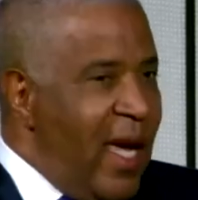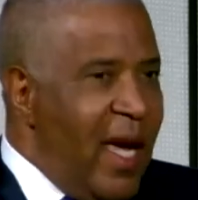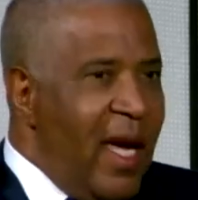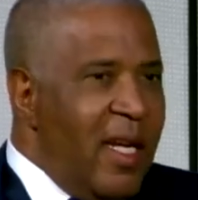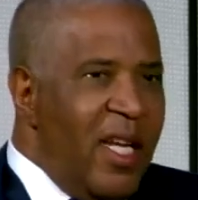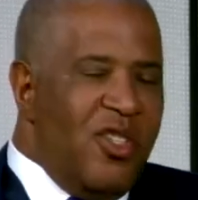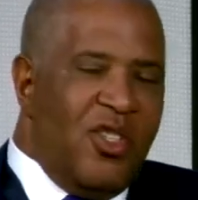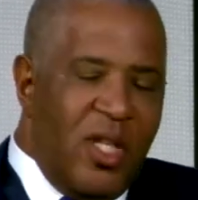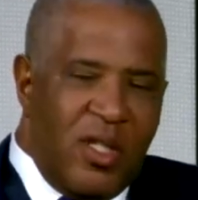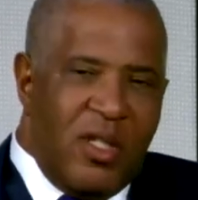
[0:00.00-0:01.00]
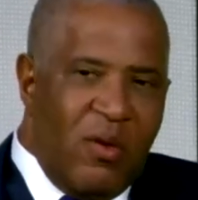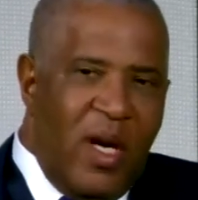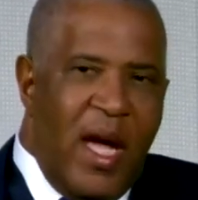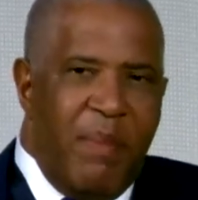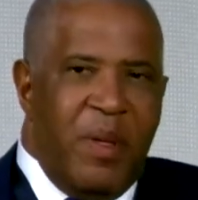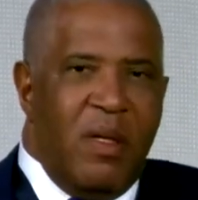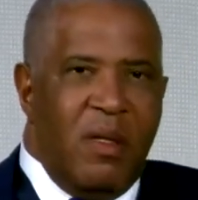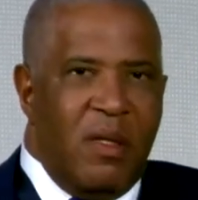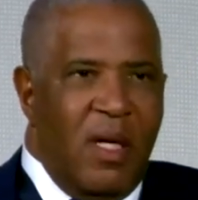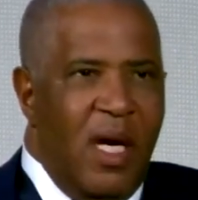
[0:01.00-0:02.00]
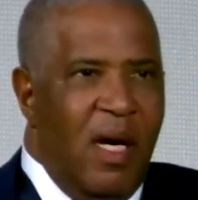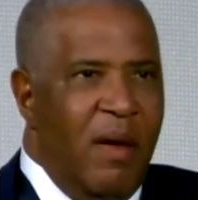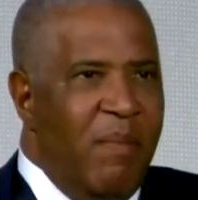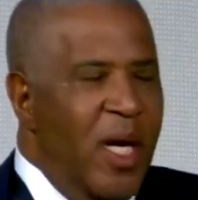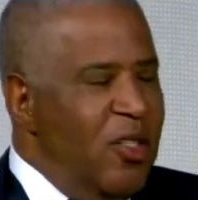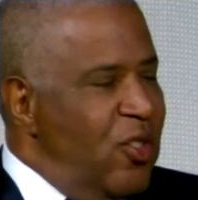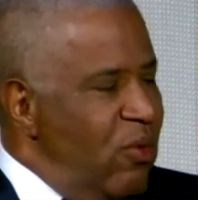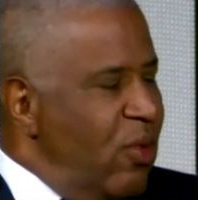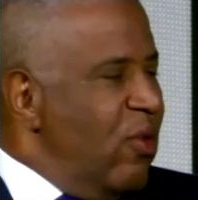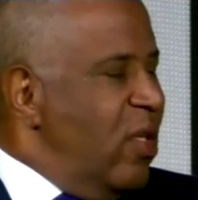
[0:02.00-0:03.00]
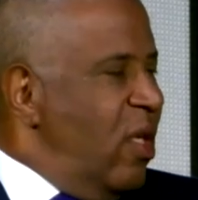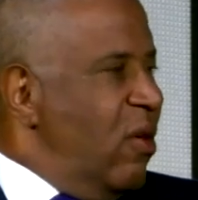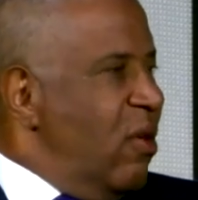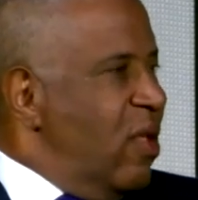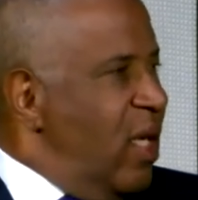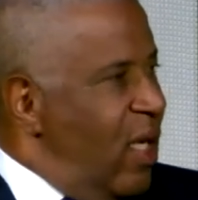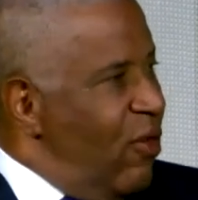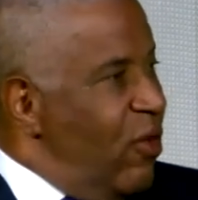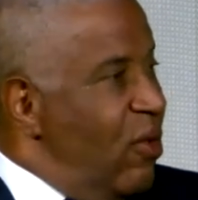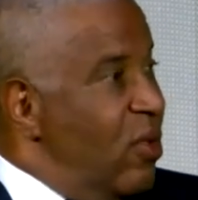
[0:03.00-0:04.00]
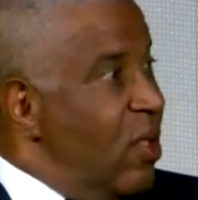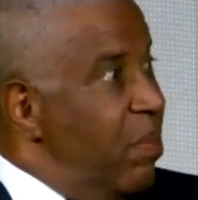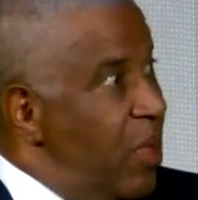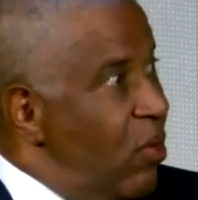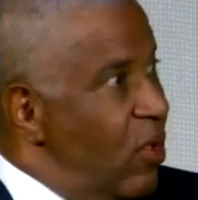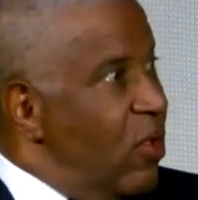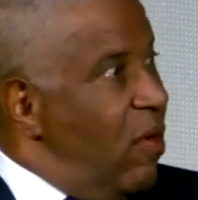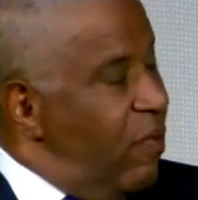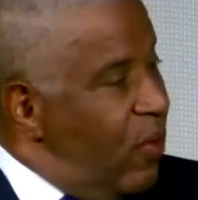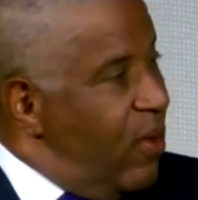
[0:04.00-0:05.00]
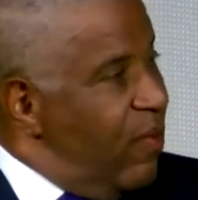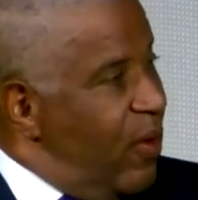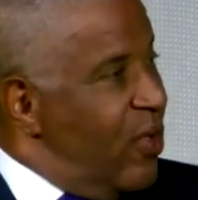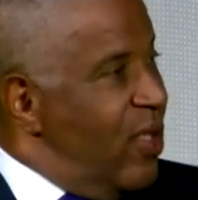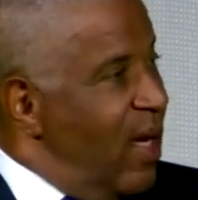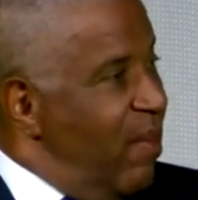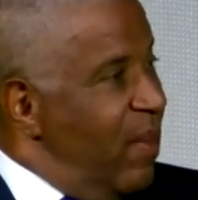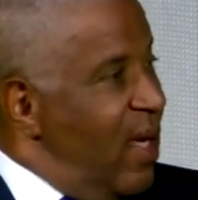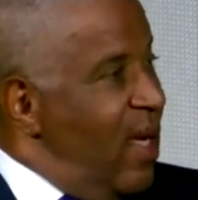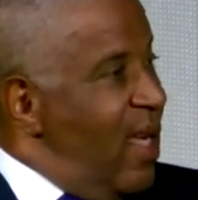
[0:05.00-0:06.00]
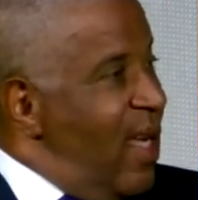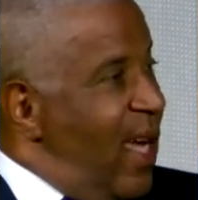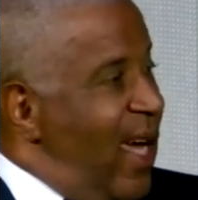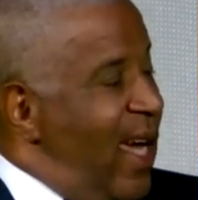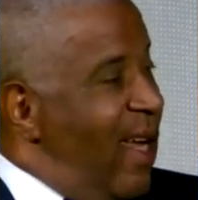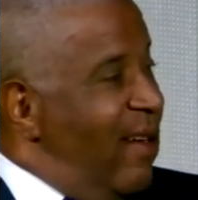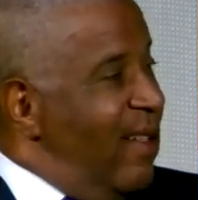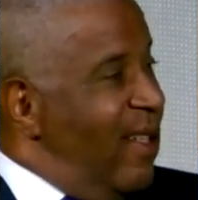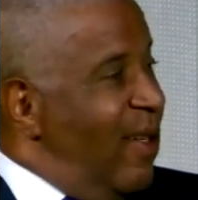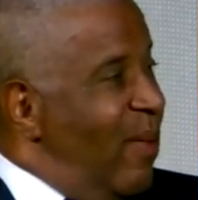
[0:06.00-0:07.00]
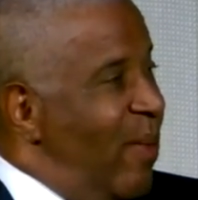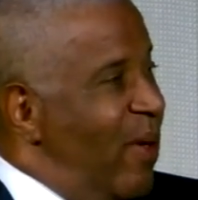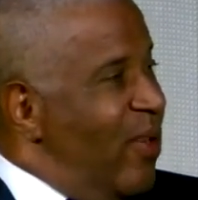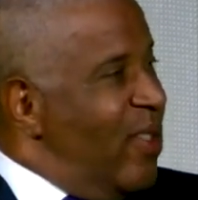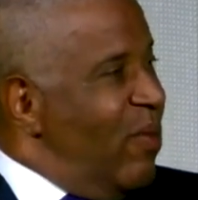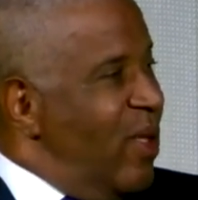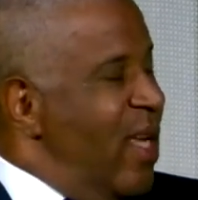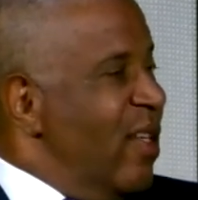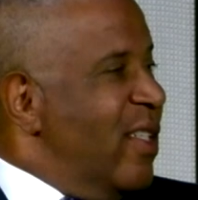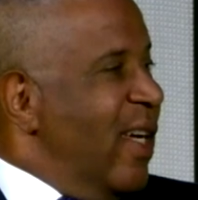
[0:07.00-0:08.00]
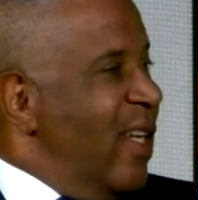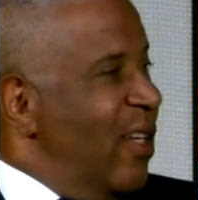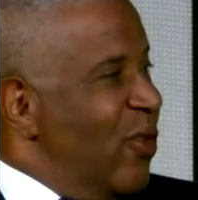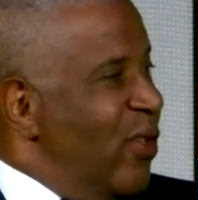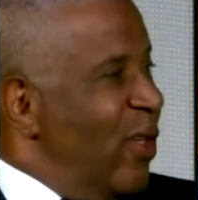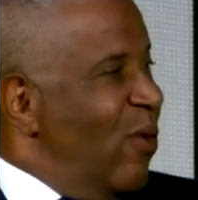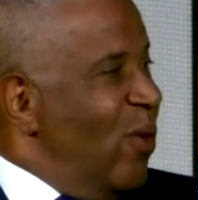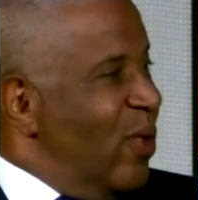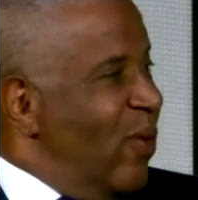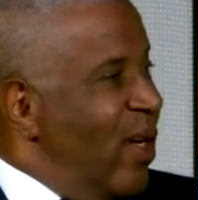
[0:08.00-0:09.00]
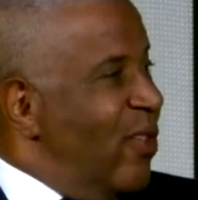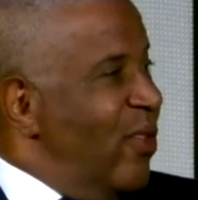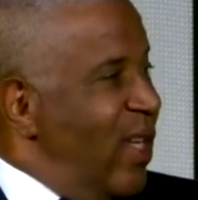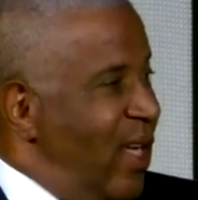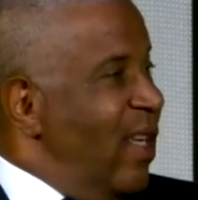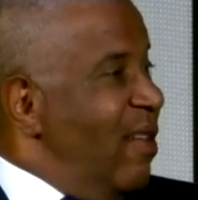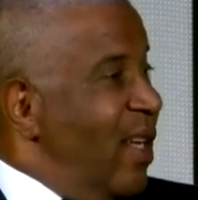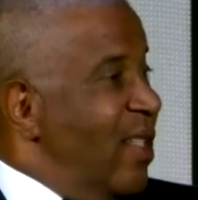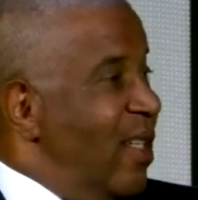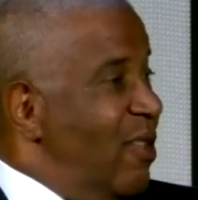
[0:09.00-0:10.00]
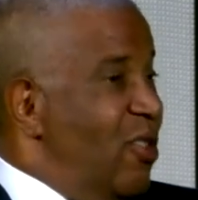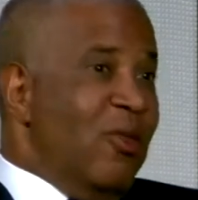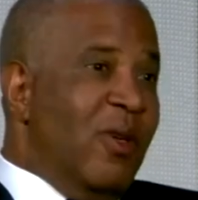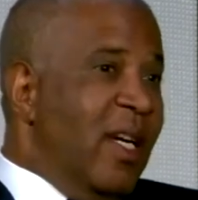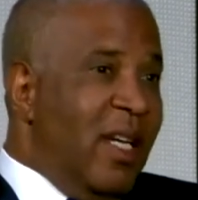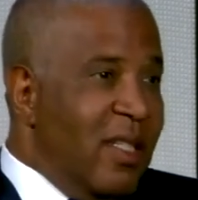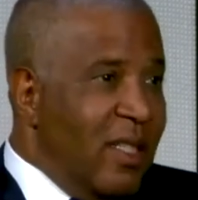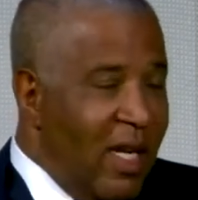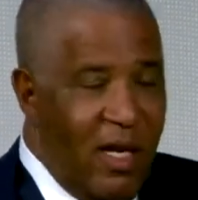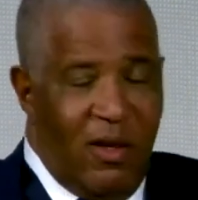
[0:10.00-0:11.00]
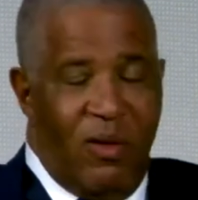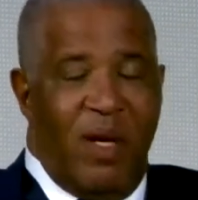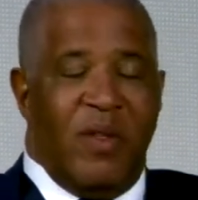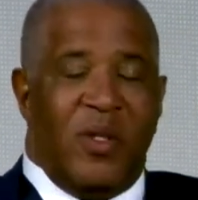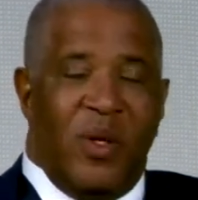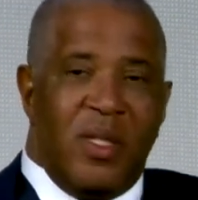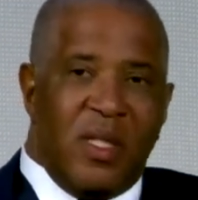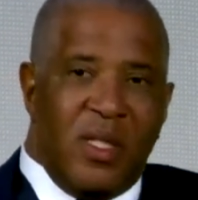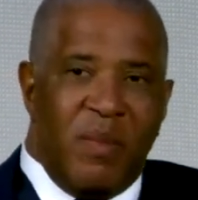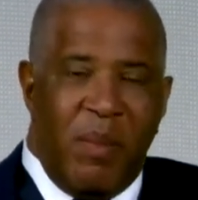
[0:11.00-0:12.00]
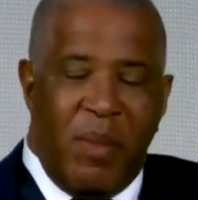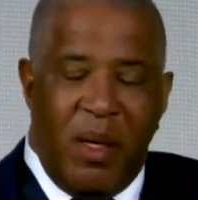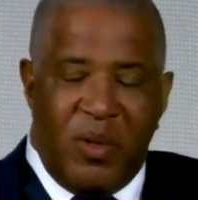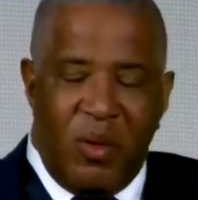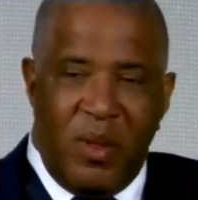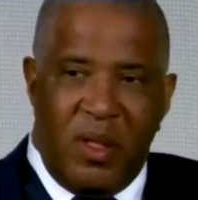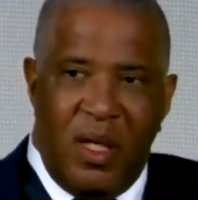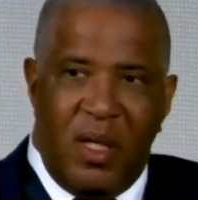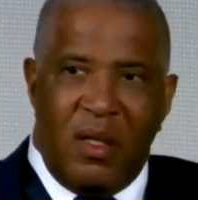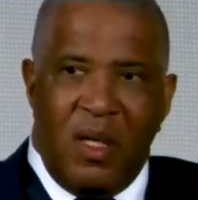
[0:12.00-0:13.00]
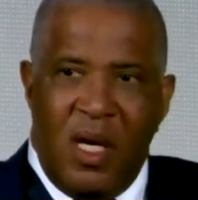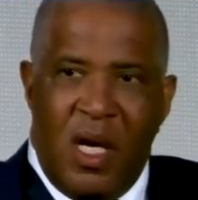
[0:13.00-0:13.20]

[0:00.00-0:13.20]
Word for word: And it just so happened uh, my junior year, they introduced computers for the first time. Mm-hmm. And you know, my mother said, "Well, that looks like an interesting course. Why don't you take it?" And I yeah. said, "Sure. I guess I don't have a choice because my mom told me to take it."